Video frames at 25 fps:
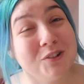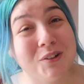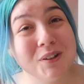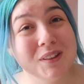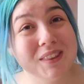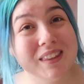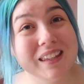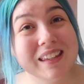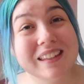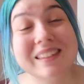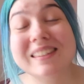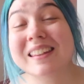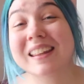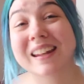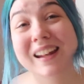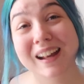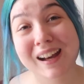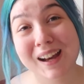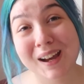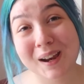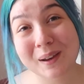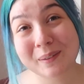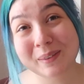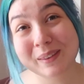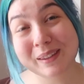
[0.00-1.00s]
enjoyed this, and
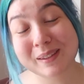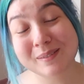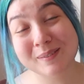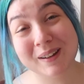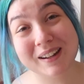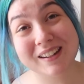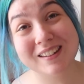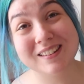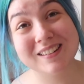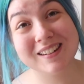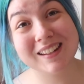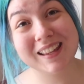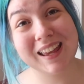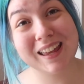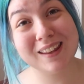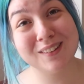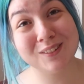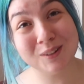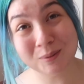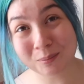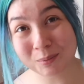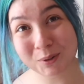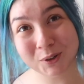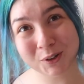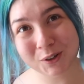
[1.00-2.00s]
I hope that you managed to get
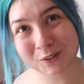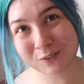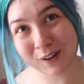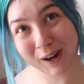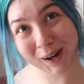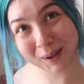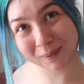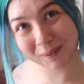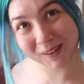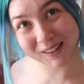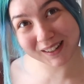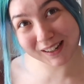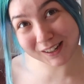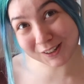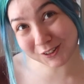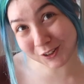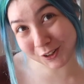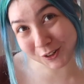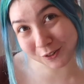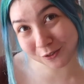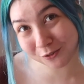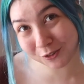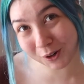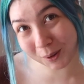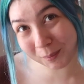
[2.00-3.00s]
some sort of
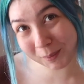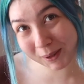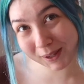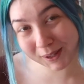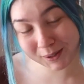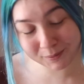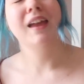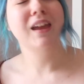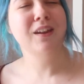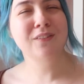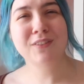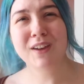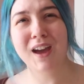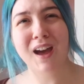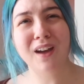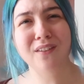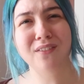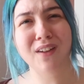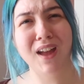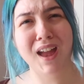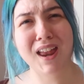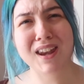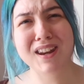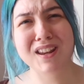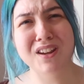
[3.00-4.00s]
recommendation from it. If you
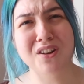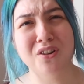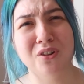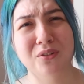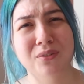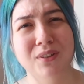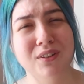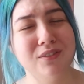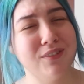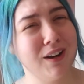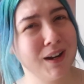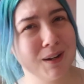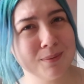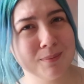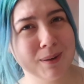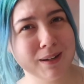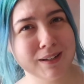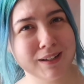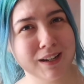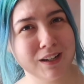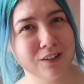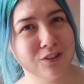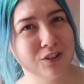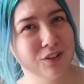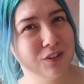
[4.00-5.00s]
have any other
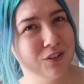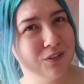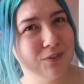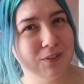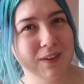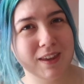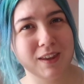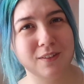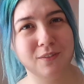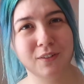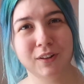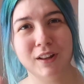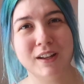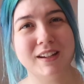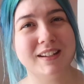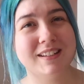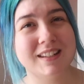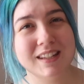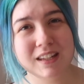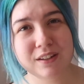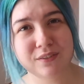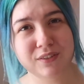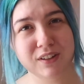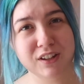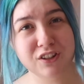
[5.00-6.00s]
recommendations for either like
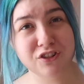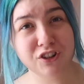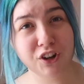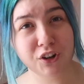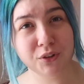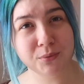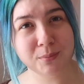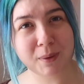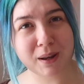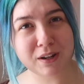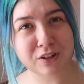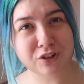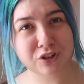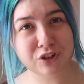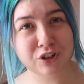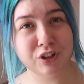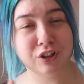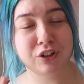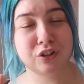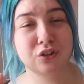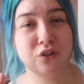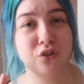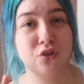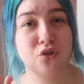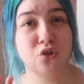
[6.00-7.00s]
TV shows
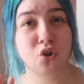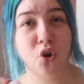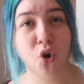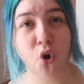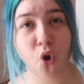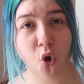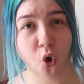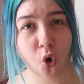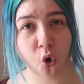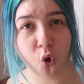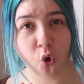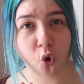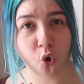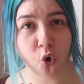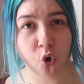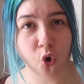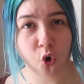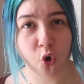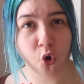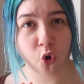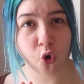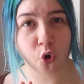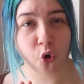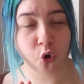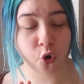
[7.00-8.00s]
mentioned
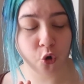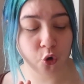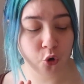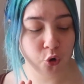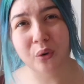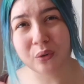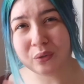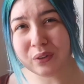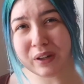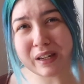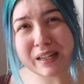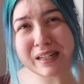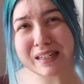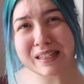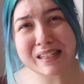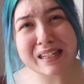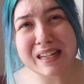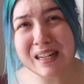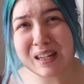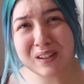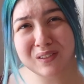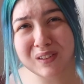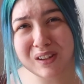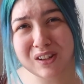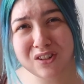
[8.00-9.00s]
or other
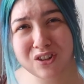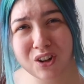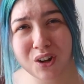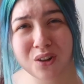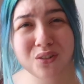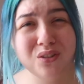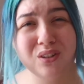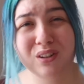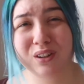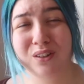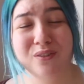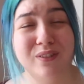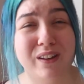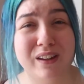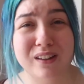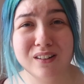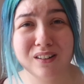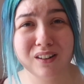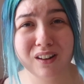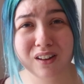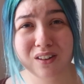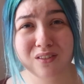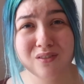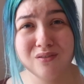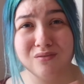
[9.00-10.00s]
TV shows that you
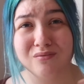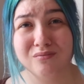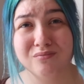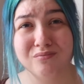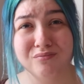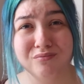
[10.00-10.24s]
think like